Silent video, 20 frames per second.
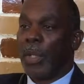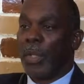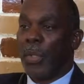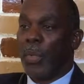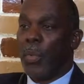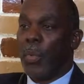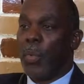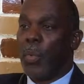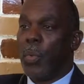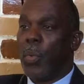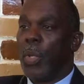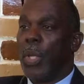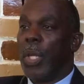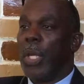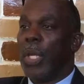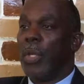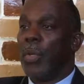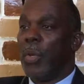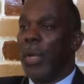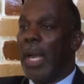tool.
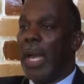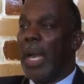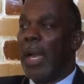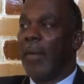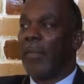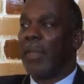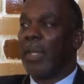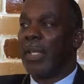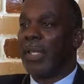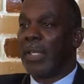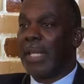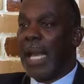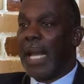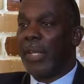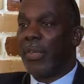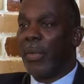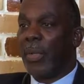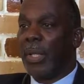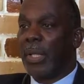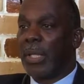You have the
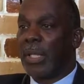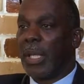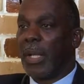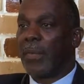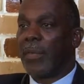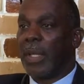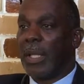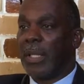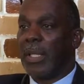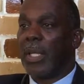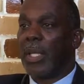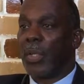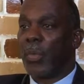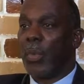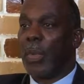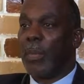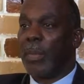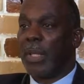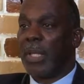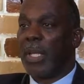statute itself that deals
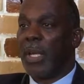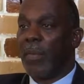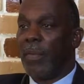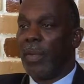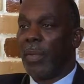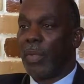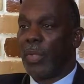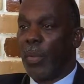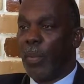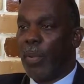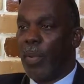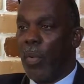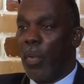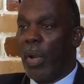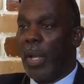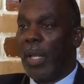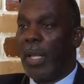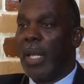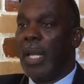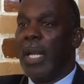with material
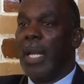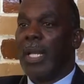support.